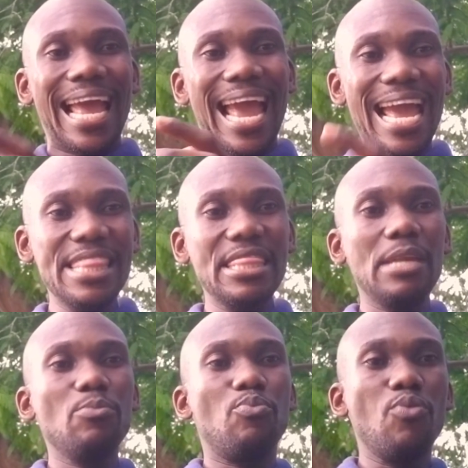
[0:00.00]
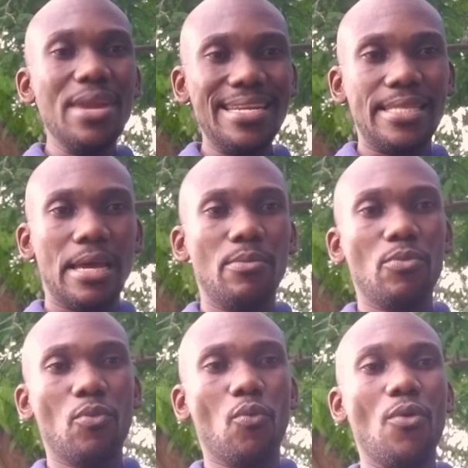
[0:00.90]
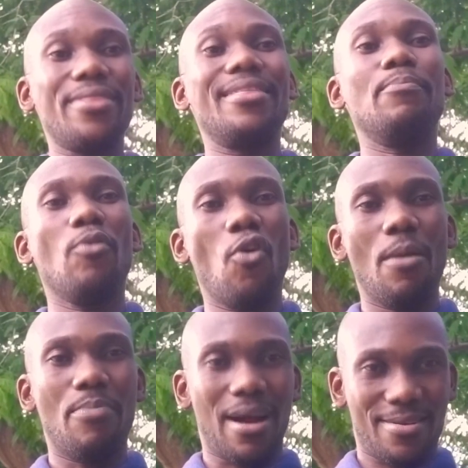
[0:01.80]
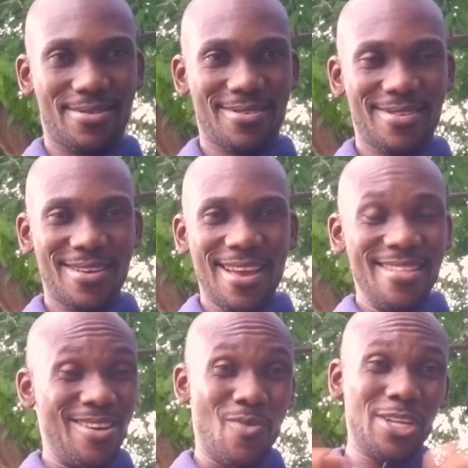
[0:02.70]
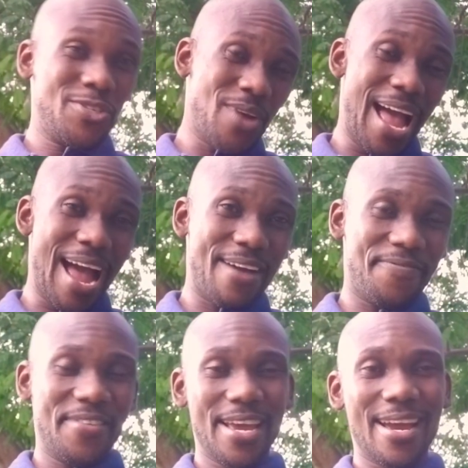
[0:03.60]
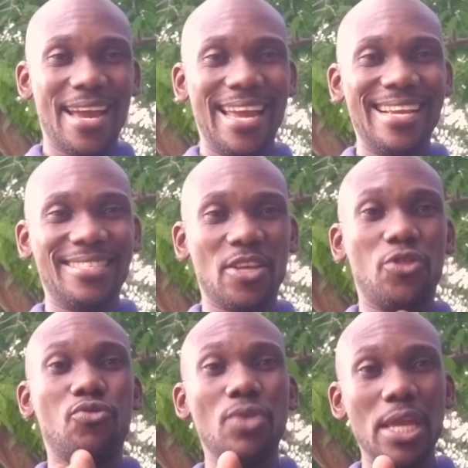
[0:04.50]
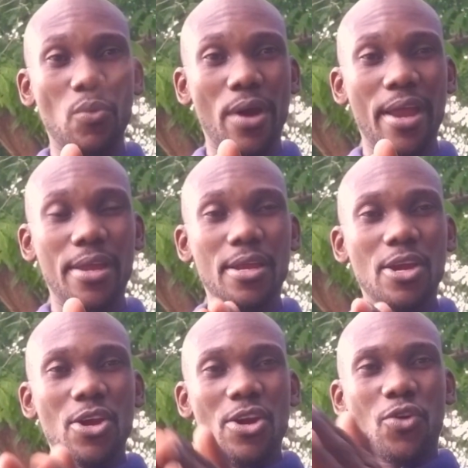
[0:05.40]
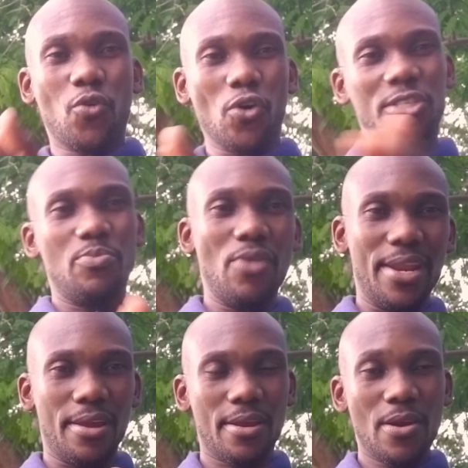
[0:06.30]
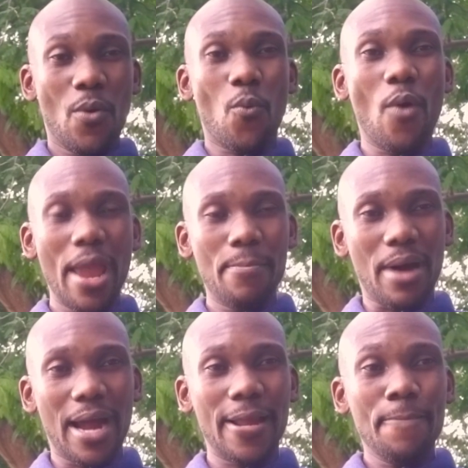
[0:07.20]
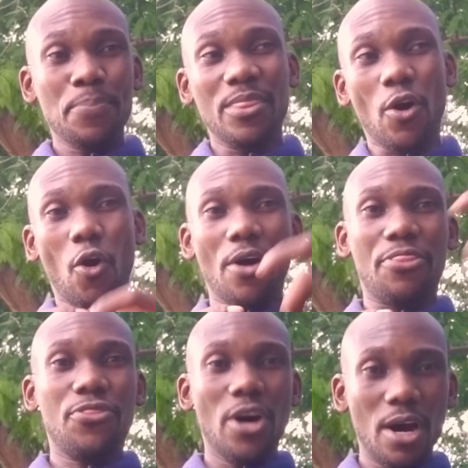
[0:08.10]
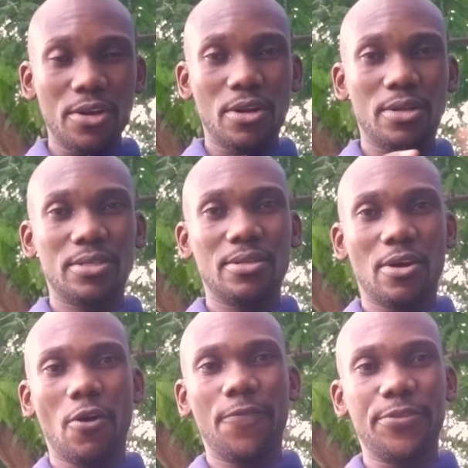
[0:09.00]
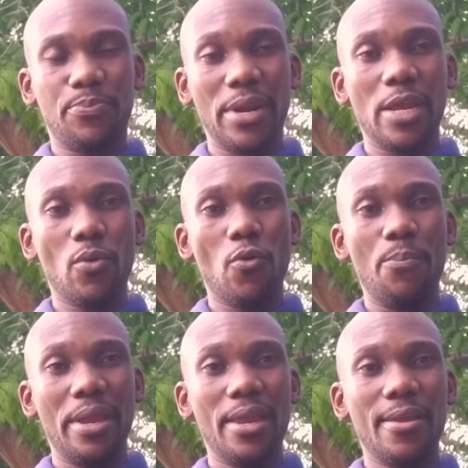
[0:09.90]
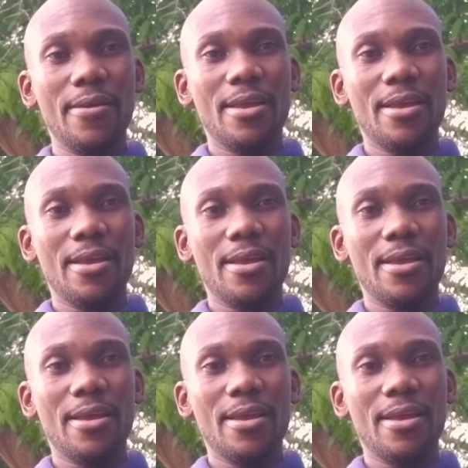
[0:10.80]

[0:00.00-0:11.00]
and then breed them with a Boer buck. Then what you have there is a 3-way crossbreeding, whereby the third offspring will be